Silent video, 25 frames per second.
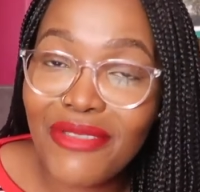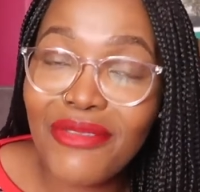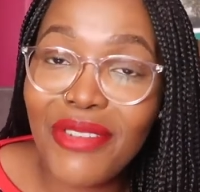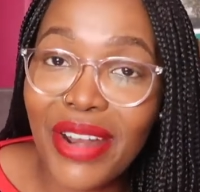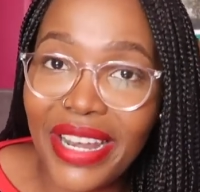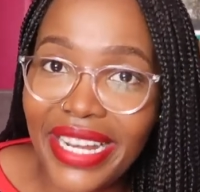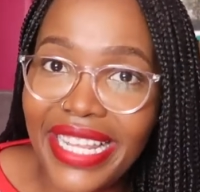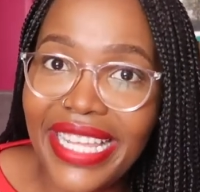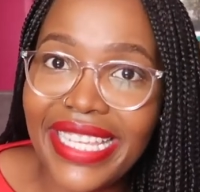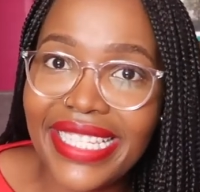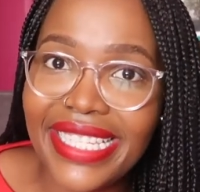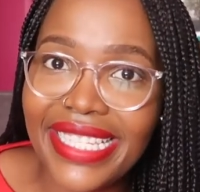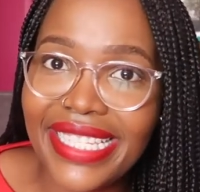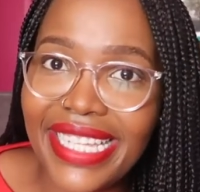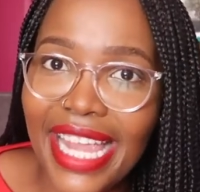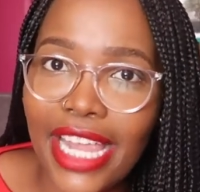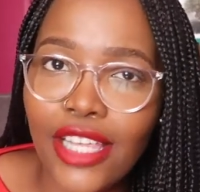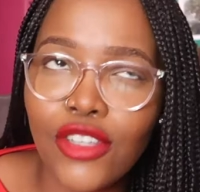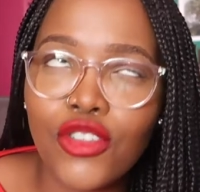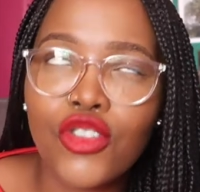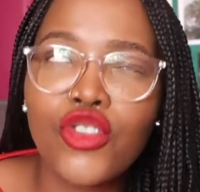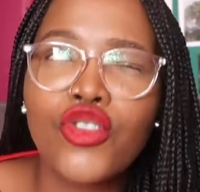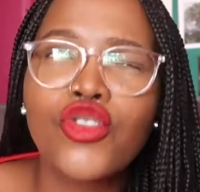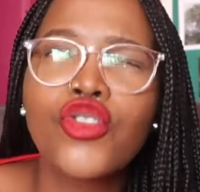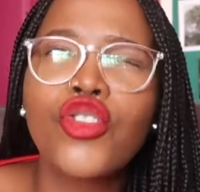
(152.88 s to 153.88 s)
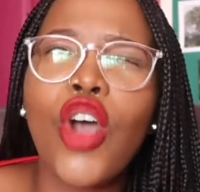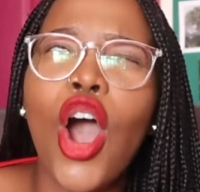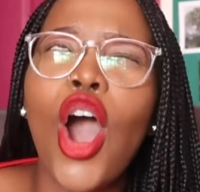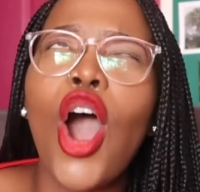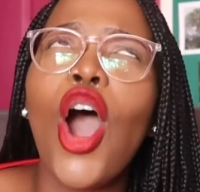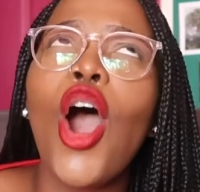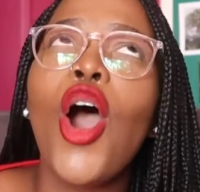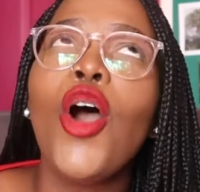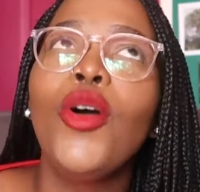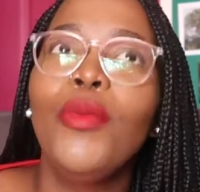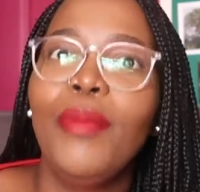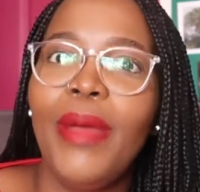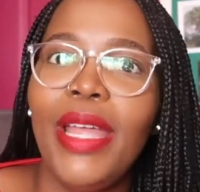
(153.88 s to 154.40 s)
release day.
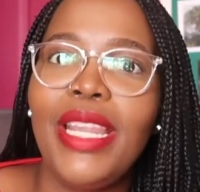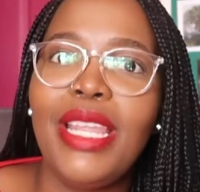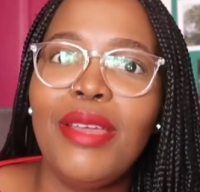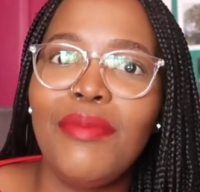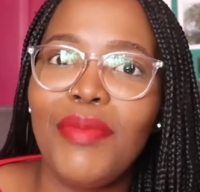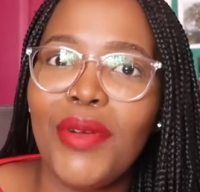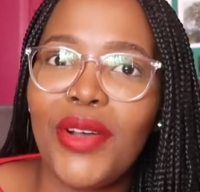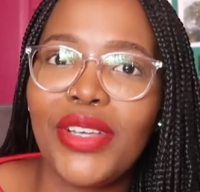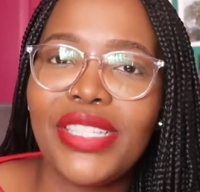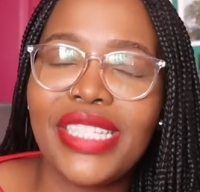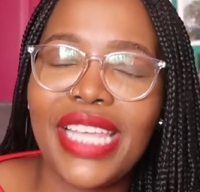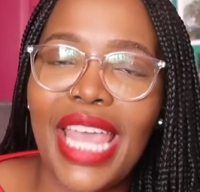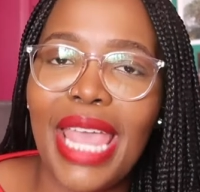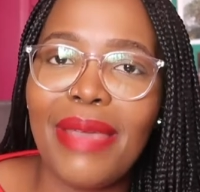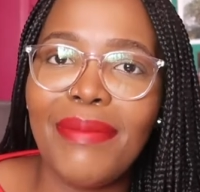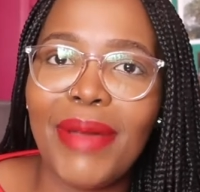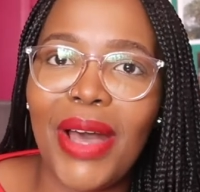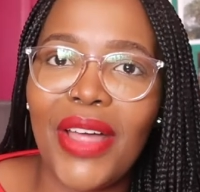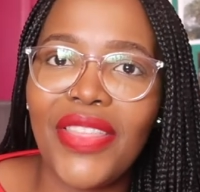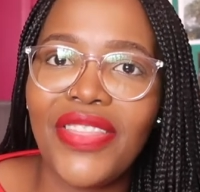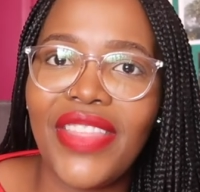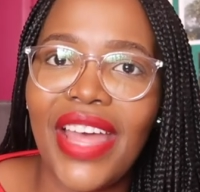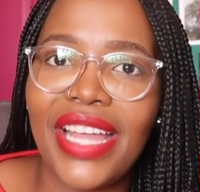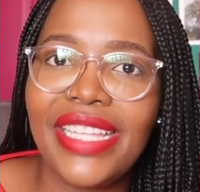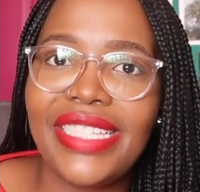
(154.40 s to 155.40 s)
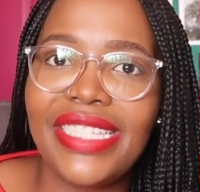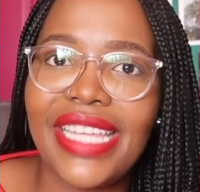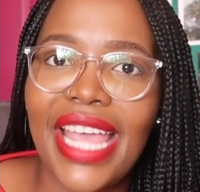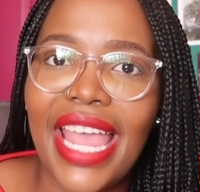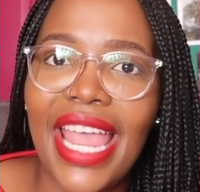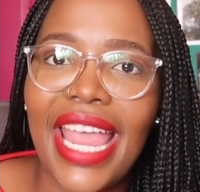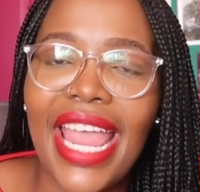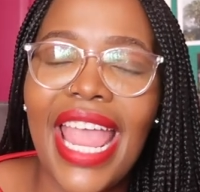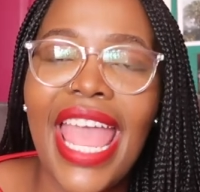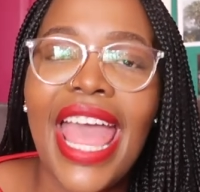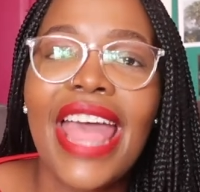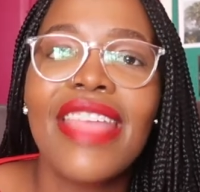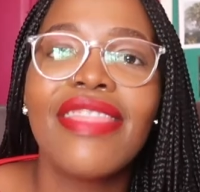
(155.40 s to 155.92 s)
So many books came out that
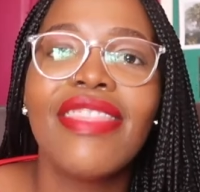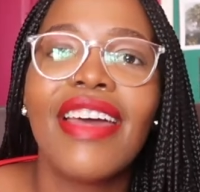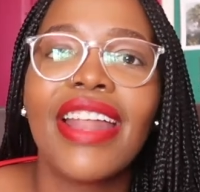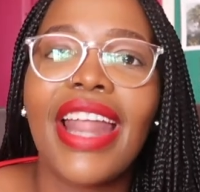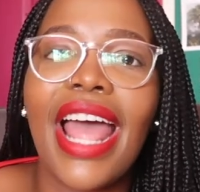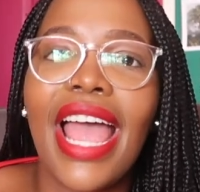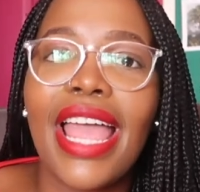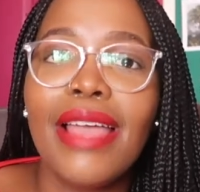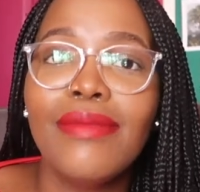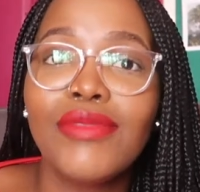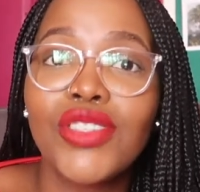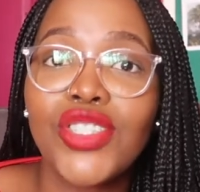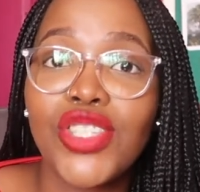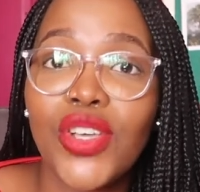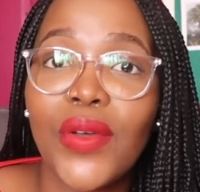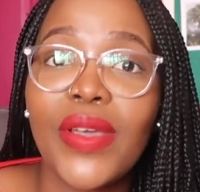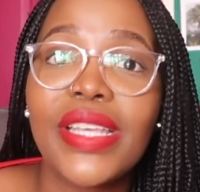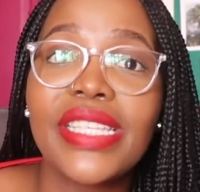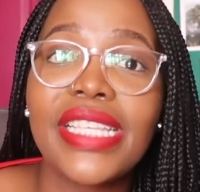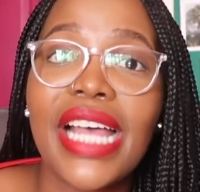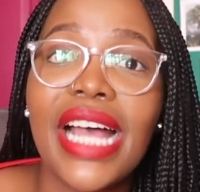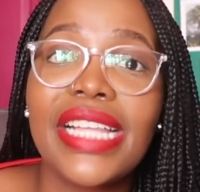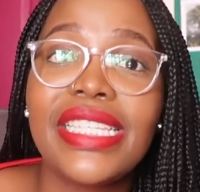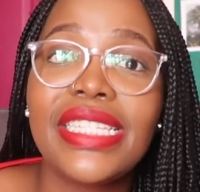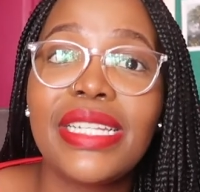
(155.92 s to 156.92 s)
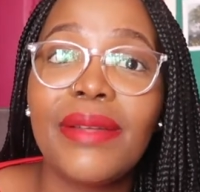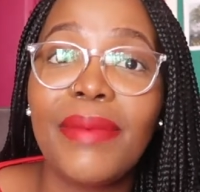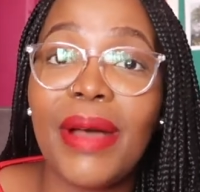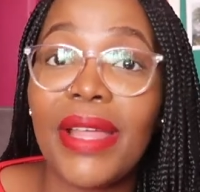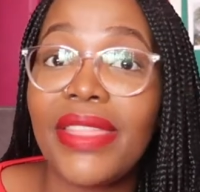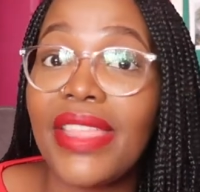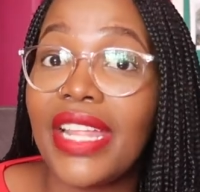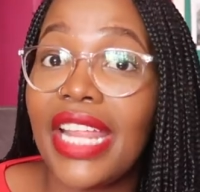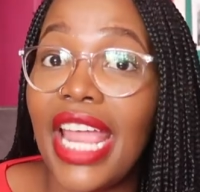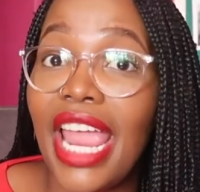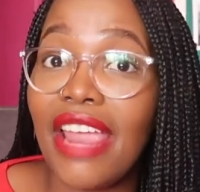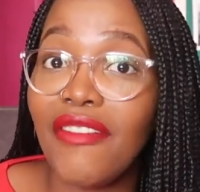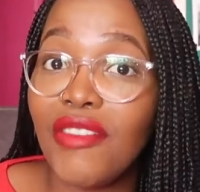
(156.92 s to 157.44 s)
day that I am so excited
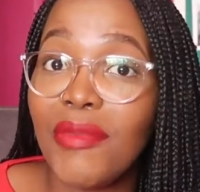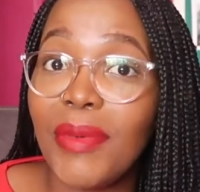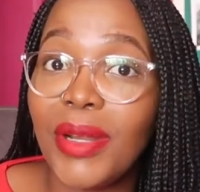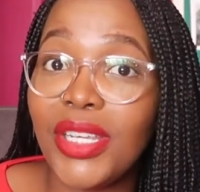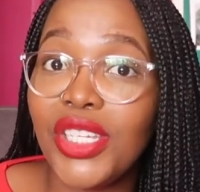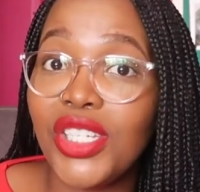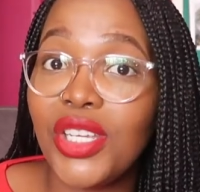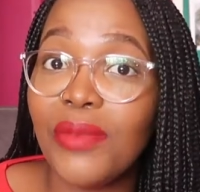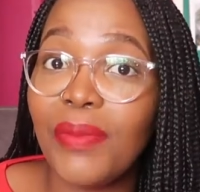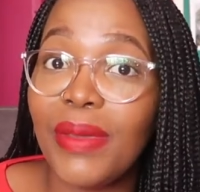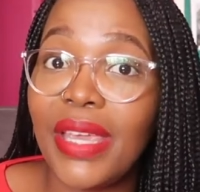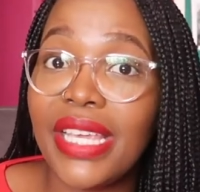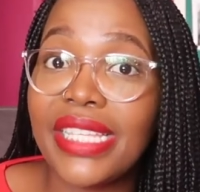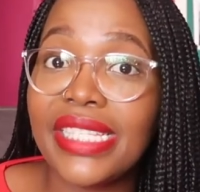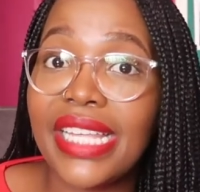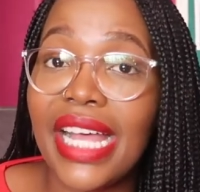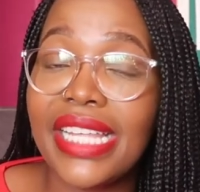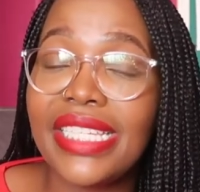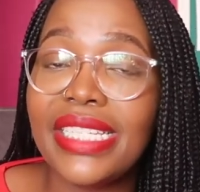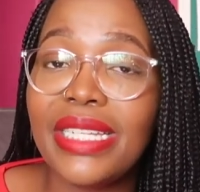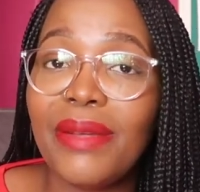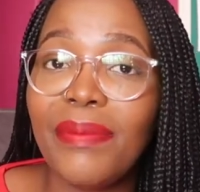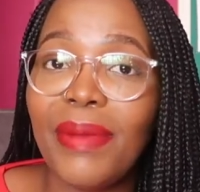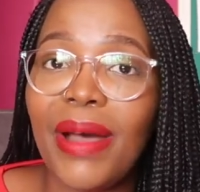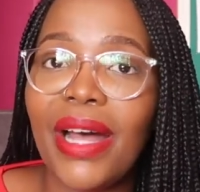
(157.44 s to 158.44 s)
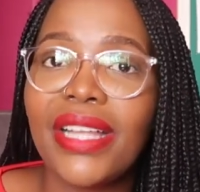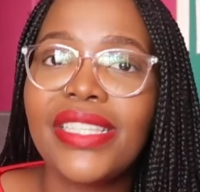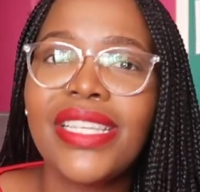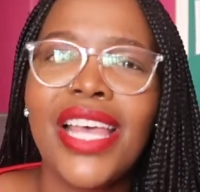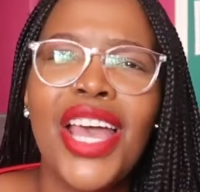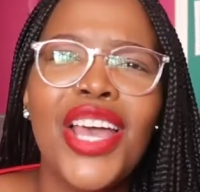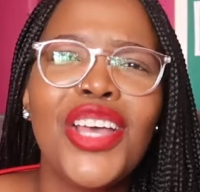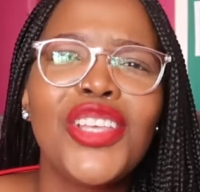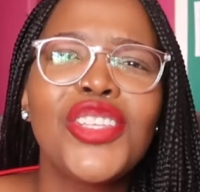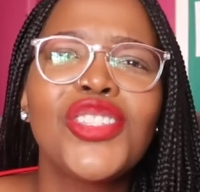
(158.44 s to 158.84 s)
about, that everybody should be excited about.